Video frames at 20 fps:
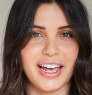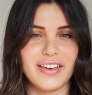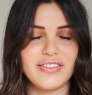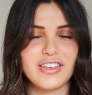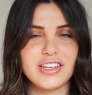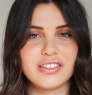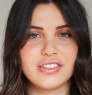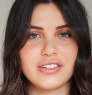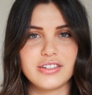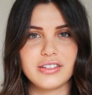I have
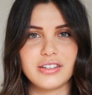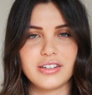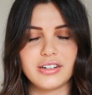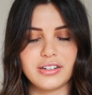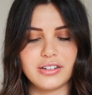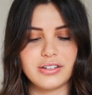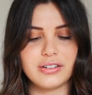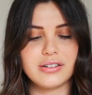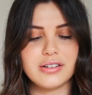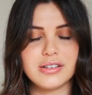these 2
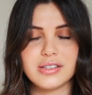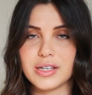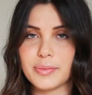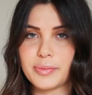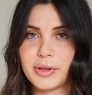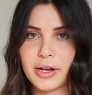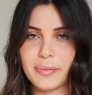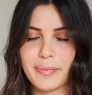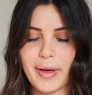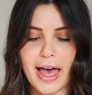little
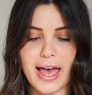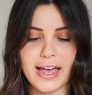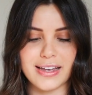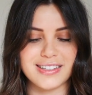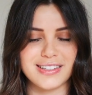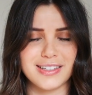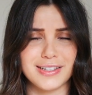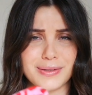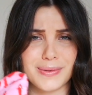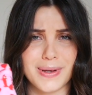Ziploc
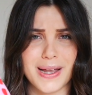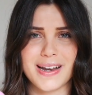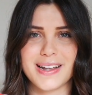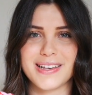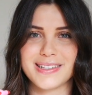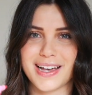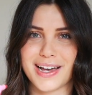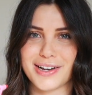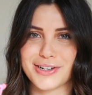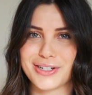bags. This one
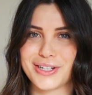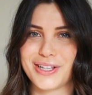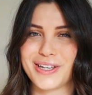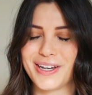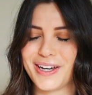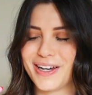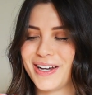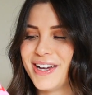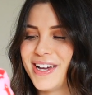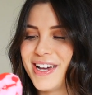is
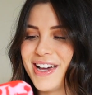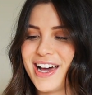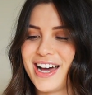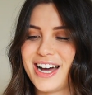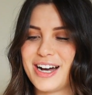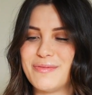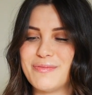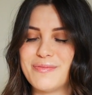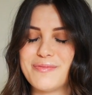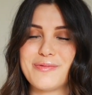actually
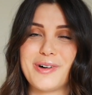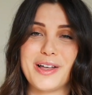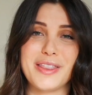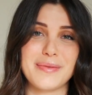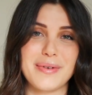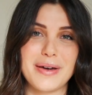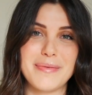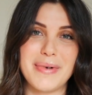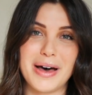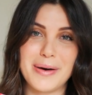one
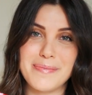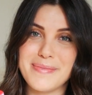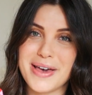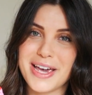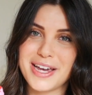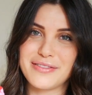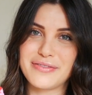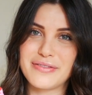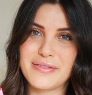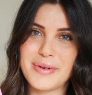that my mum
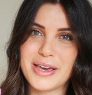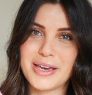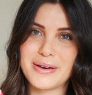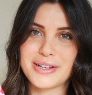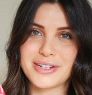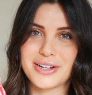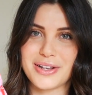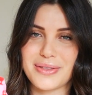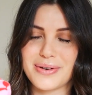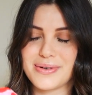made for me,
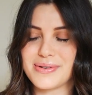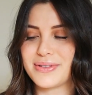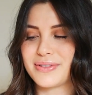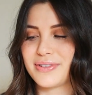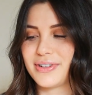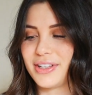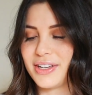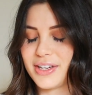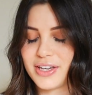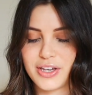which I thought
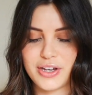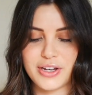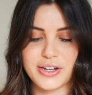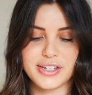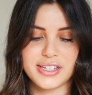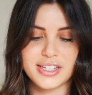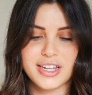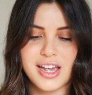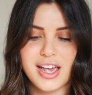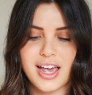was really
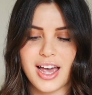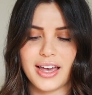cute.